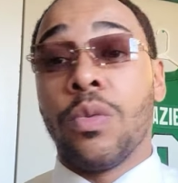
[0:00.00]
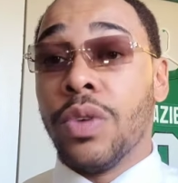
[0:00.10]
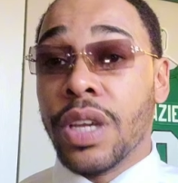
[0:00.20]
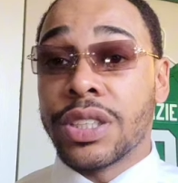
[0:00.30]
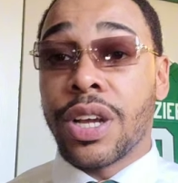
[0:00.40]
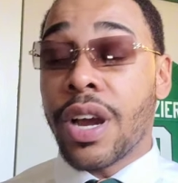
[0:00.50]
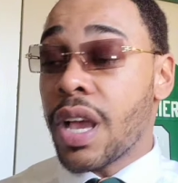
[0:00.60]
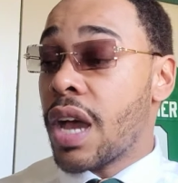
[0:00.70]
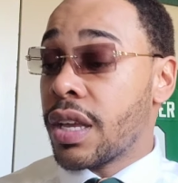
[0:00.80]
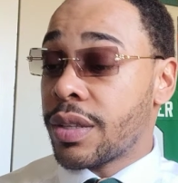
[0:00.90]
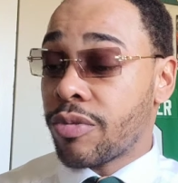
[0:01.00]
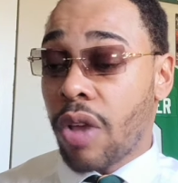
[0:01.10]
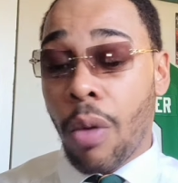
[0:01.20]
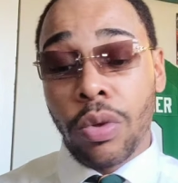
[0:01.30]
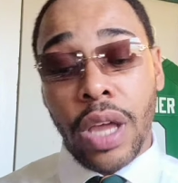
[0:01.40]
with Nick Sirianni,
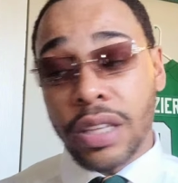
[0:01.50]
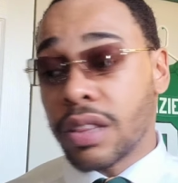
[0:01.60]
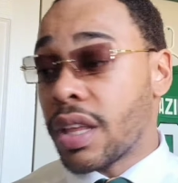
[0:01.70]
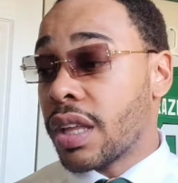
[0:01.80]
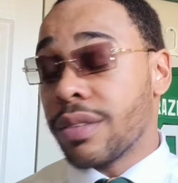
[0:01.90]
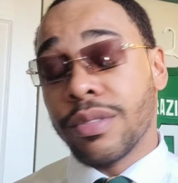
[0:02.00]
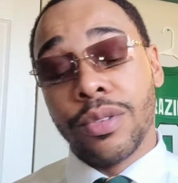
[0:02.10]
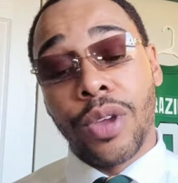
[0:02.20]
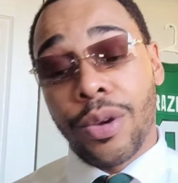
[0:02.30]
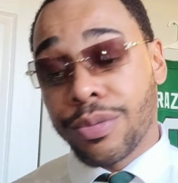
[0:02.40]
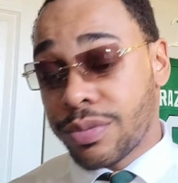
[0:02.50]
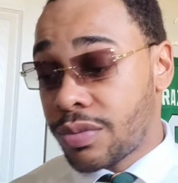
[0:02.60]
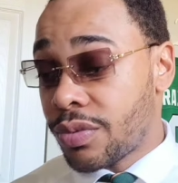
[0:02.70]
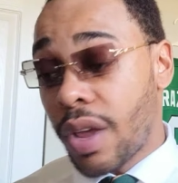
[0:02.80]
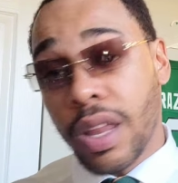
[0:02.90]
I would like to think, you know,
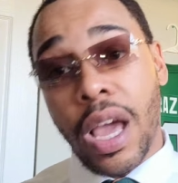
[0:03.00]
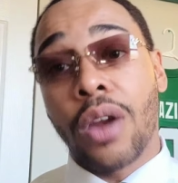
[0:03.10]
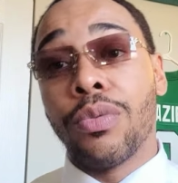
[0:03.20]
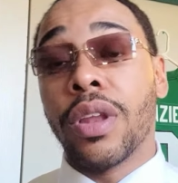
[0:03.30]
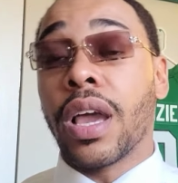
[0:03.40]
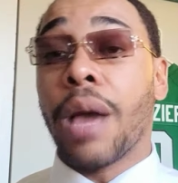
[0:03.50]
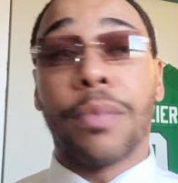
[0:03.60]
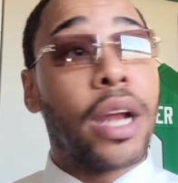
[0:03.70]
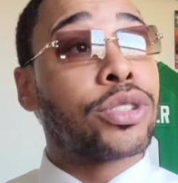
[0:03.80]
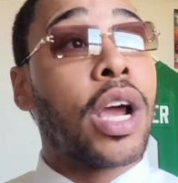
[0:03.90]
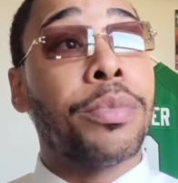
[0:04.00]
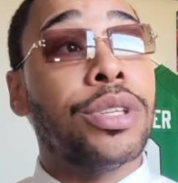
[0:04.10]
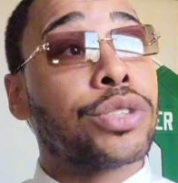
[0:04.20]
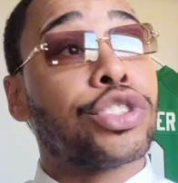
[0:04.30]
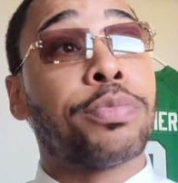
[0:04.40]
like I don't like I'm not trying to be
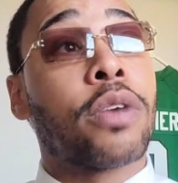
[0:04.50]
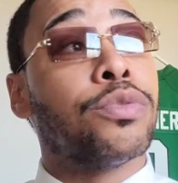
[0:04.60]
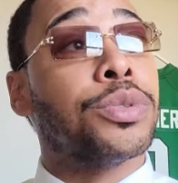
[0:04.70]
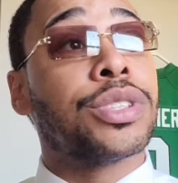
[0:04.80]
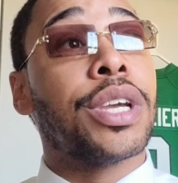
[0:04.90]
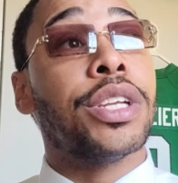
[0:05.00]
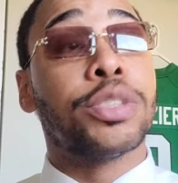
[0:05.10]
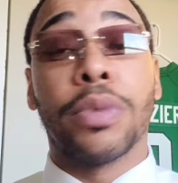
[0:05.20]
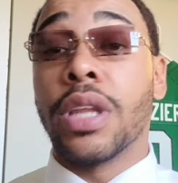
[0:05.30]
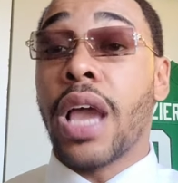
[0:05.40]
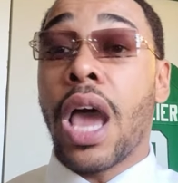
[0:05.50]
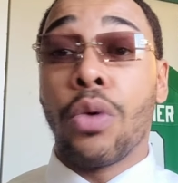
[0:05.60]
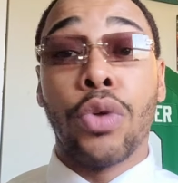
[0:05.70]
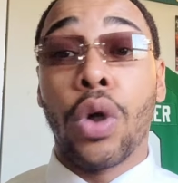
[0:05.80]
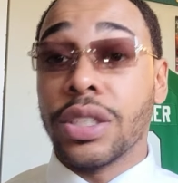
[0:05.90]
disrespectful with saying this, but like I
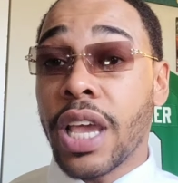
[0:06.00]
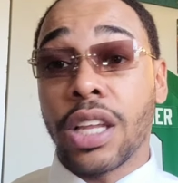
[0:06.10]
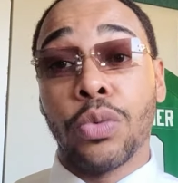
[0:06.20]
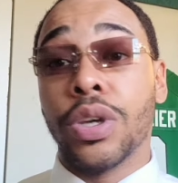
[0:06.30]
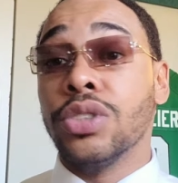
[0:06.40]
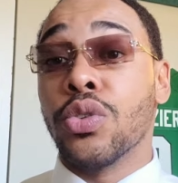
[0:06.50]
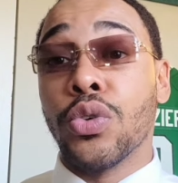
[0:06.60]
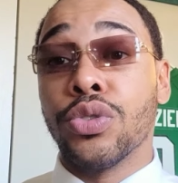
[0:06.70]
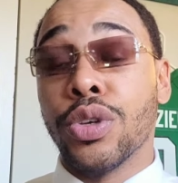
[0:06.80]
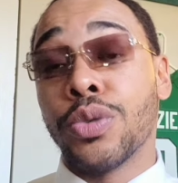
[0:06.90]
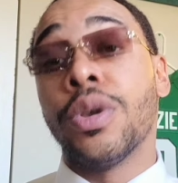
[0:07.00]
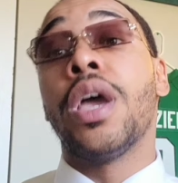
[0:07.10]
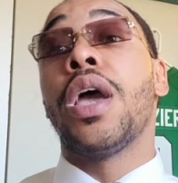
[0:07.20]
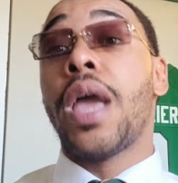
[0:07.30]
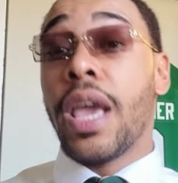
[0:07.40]
don't know exactly what he's gonna do.
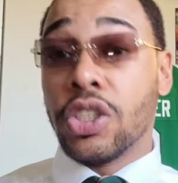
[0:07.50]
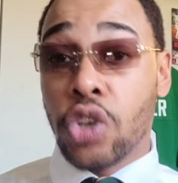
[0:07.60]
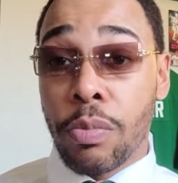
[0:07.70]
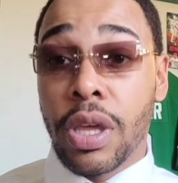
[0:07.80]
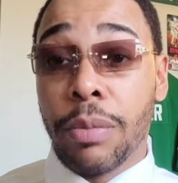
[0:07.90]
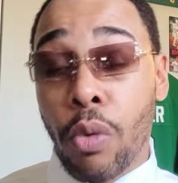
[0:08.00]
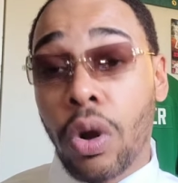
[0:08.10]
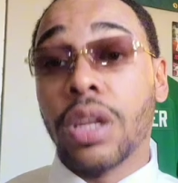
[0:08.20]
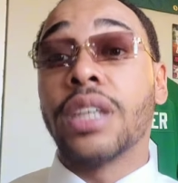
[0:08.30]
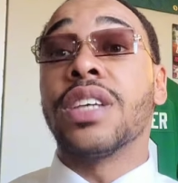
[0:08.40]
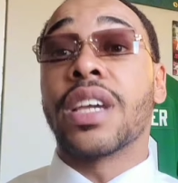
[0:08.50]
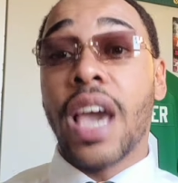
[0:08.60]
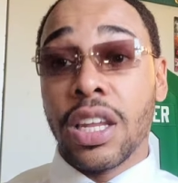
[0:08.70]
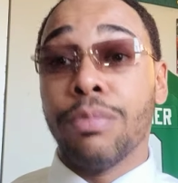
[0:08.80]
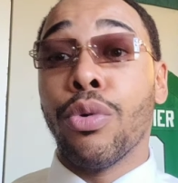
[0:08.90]
It's gonna be more or less a
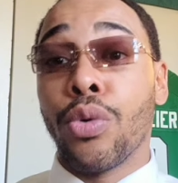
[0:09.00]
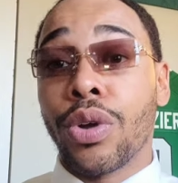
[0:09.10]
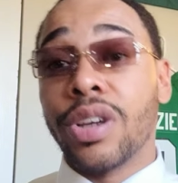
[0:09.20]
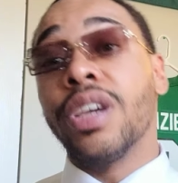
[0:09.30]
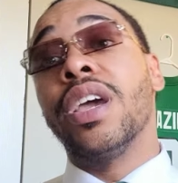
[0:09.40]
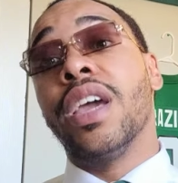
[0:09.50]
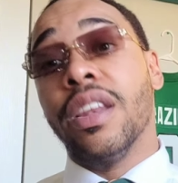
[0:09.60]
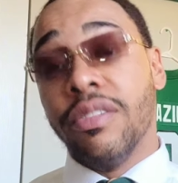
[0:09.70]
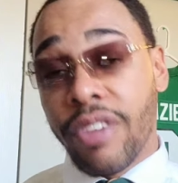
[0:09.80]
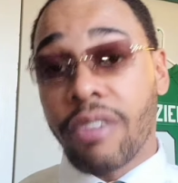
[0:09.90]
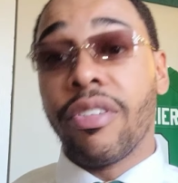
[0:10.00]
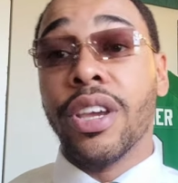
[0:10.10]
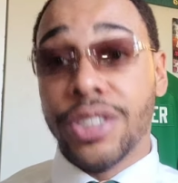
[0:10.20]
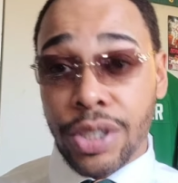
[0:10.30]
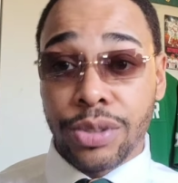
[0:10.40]
Kellen Moore and Vic
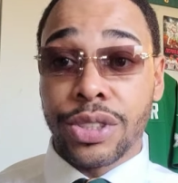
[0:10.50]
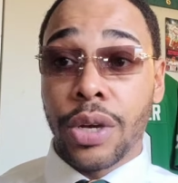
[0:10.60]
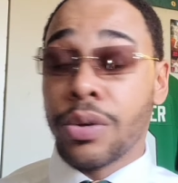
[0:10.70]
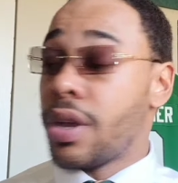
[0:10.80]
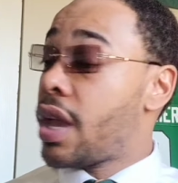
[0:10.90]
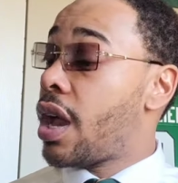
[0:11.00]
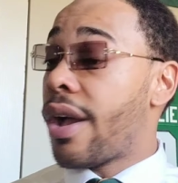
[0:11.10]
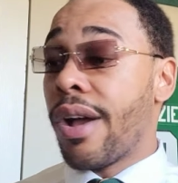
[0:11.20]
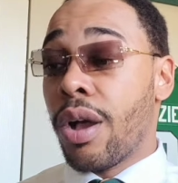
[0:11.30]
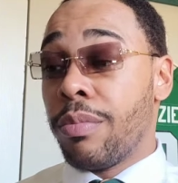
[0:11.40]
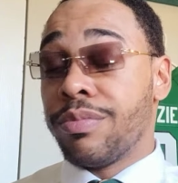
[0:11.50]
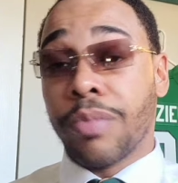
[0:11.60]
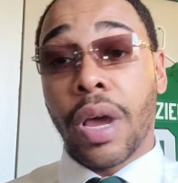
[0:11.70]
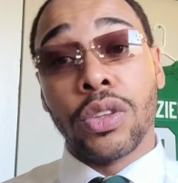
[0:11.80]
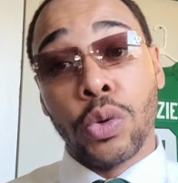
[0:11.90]
Fangio show. Um,
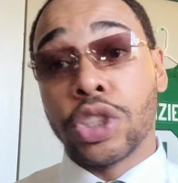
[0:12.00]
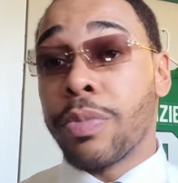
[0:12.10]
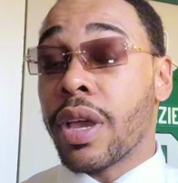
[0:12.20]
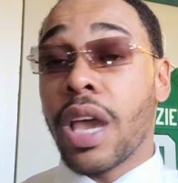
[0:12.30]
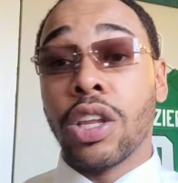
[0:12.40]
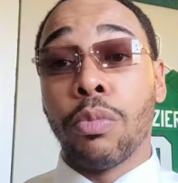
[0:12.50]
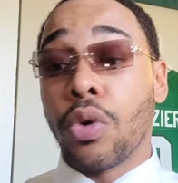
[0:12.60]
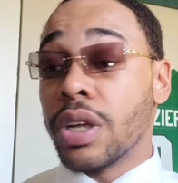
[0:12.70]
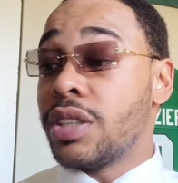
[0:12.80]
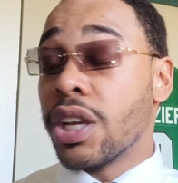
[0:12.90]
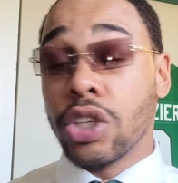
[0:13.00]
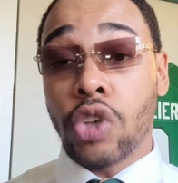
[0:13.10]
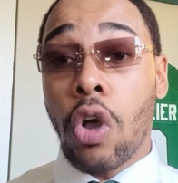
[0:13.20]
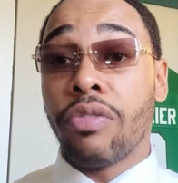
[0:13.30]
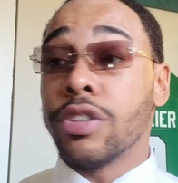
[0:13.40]
but I do expect Kellen Moore to take this
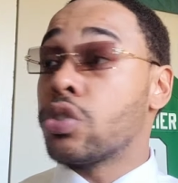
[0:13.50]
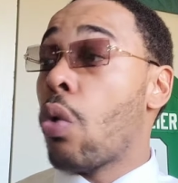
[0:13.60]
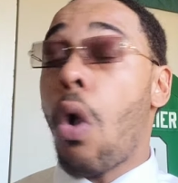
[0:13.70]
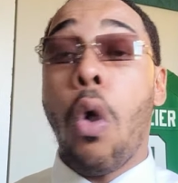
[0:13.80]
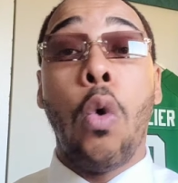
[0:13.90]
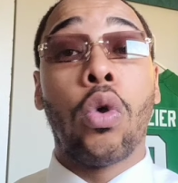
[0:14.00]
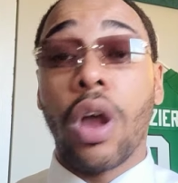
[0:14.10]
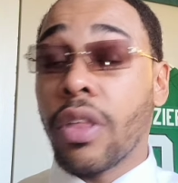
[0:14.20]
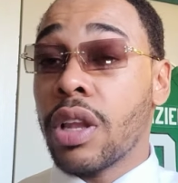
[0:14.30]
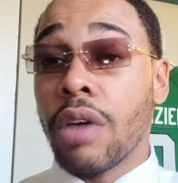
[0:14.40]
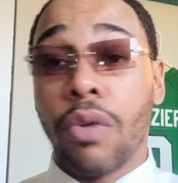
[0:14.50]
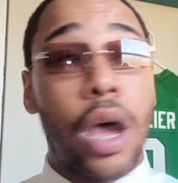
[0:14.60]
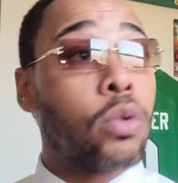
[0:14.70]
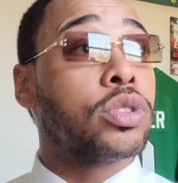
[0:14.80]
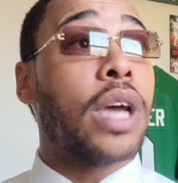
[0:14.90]
offense to a whole nother level.
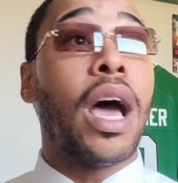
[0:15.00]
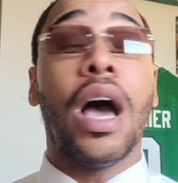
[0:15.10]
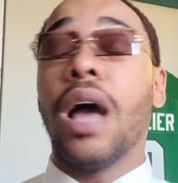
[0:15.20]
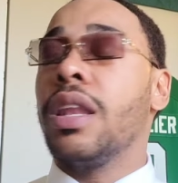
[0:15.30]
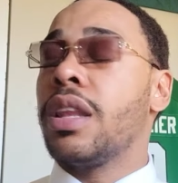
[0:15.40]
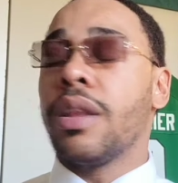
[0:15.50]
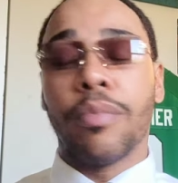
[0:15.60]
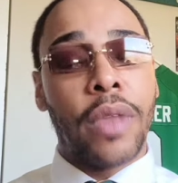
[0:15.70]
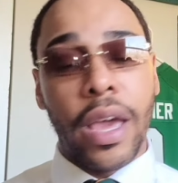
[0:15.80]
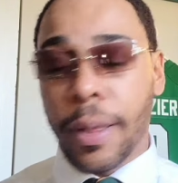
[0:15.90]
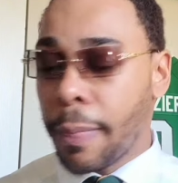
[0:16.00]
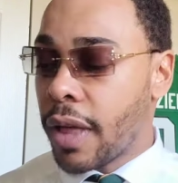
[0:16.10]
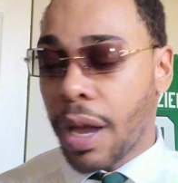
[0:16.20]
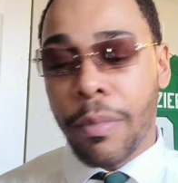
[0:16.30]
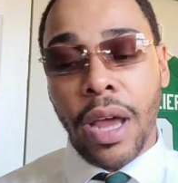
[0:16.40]
I don't I like
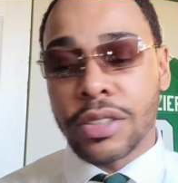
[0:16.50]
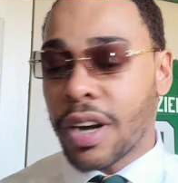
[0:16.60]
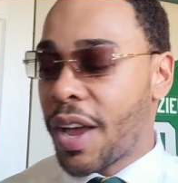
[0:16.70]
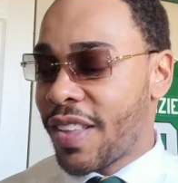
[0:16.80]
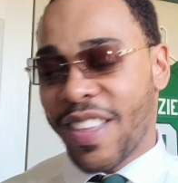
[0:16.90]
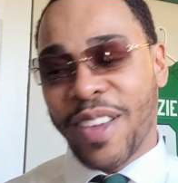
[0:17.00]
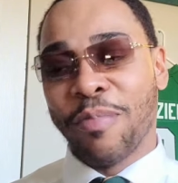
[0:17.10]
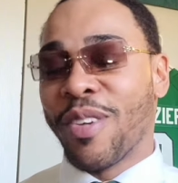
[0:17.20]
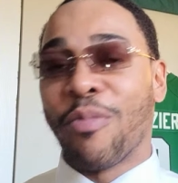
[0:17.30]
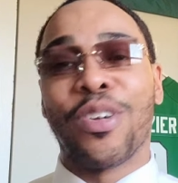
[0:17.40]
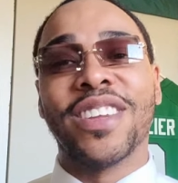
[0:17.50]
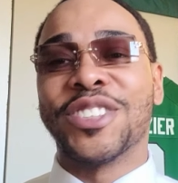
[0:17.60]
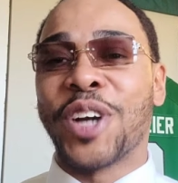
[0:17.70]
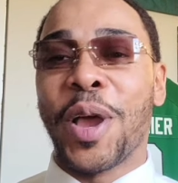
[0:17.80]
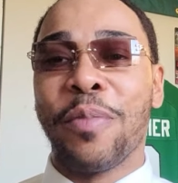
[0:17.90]
like I'm not trying. I'm, I'm, really
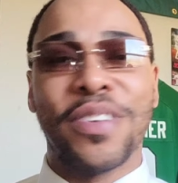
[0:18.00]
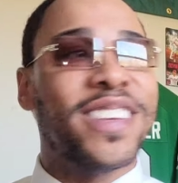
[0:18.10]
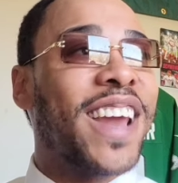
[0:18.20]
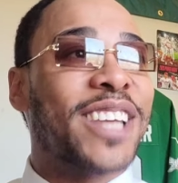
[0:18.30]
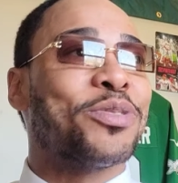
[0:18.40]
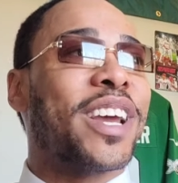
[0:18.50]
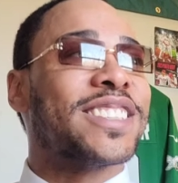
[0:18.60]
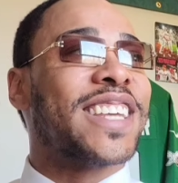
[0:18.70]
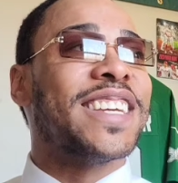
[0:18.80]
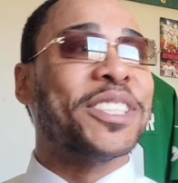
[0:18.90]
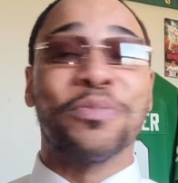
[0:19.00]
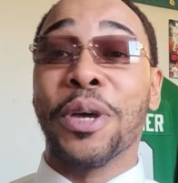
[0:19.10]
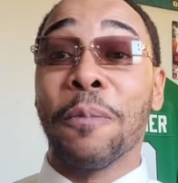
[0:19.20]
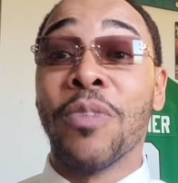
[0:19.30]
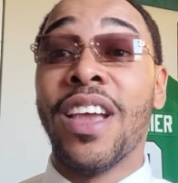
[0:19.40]
trying to be nice when I say this,
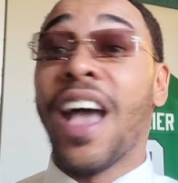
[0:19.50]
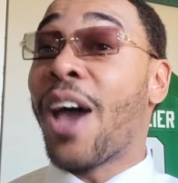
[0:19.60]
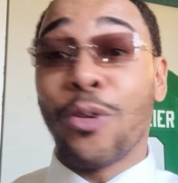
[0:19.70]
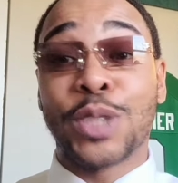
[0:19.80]
but I don't